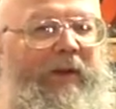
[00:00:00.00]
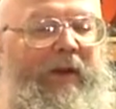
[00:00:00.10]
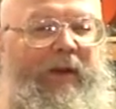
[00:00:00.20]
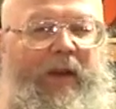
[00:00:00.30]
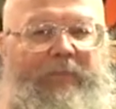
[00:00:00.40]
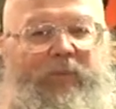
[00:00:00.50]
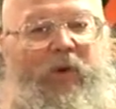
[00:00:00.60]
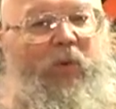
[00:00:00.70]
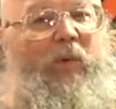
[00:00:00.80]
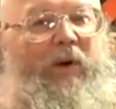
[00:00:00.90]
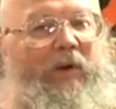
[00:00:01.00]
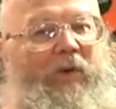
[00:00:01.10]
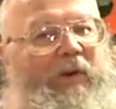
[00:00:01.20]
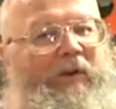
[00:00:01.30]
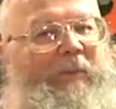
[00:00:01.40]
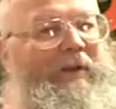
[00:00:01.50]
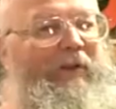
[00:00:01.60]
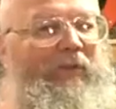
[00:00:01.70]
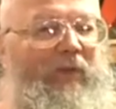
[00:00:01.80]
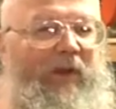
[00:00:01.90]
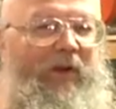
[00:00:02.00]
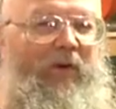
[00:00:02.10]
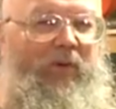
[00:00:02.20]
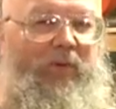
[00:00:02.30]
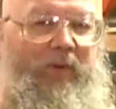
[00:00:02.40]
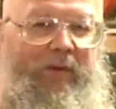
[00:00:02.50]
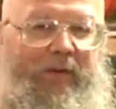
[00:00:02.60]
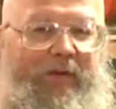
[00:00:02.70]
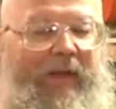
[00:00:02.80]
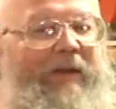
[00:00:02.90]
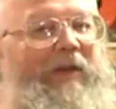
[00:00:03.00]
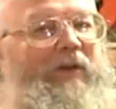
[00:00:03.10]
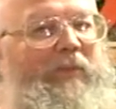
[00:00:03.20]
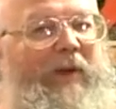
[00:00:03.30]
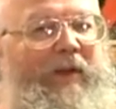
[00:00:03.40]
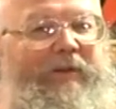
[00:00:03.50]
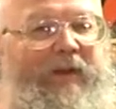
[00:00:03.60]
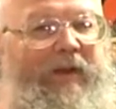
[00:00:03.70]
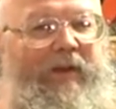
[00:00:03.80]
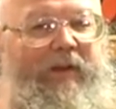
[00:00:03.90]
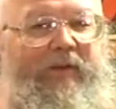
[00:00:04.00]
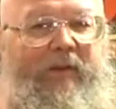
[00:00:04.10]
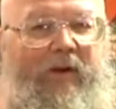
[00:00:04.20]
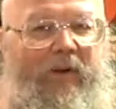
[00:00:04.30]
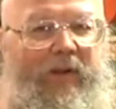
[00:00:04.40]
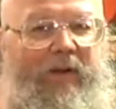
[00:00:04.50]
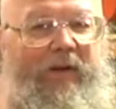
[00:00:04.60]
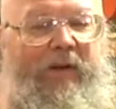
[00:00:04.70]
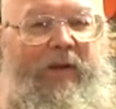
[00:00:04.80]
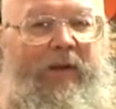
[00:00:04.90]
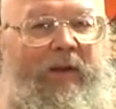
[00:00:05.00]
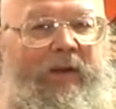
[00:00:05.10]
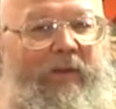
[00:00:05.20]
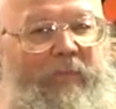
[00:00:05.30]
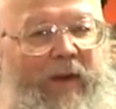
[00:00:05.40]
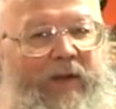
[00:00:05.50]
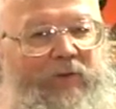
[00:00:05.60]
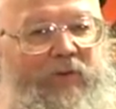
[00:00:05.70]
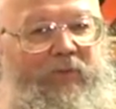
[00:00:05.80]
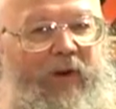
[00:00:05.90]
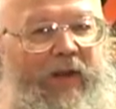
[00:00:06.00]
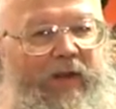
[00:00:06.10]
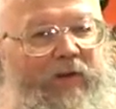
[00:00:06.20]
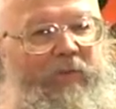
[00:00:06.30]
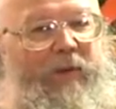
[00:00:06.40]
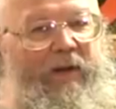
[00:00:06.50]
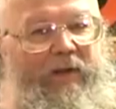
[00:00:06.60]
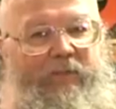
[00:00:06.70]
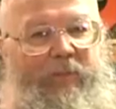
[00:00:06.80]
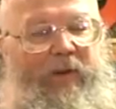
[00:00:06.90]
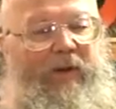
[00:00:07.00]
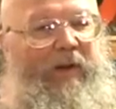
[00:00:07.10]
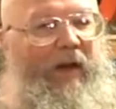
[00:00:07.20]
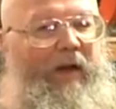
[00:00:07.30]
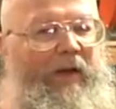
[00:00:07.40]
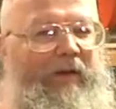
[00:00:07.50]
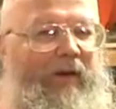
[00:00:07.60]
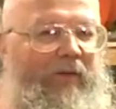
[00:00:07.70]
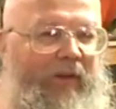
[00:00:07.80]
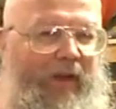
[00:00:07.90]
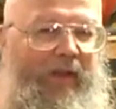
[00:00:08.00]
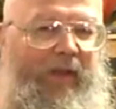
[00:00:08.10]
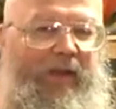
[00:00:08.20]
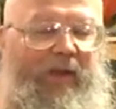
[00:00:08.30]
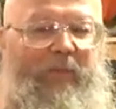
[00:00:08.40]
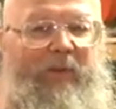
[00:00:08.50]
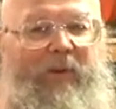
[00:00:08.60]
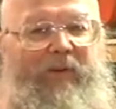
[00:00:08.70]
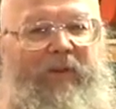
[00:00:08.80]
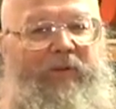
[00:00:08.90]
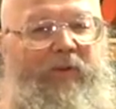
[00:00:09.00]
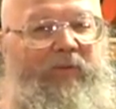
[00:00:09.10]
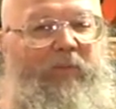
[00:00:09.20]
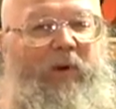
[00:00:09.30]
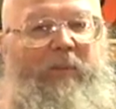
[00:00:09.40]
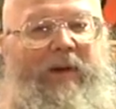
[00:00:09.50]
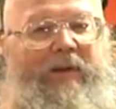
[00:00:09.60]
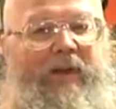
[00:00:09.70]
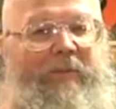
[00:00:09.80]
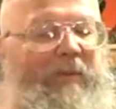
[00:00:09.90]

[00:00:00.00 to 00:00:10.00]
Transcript: And I'm nowhere going to make this video 92 minutes like his. Now, he can keep my interest for 92 minutes, but I dare say I can't keep anybody's interest for more than about 10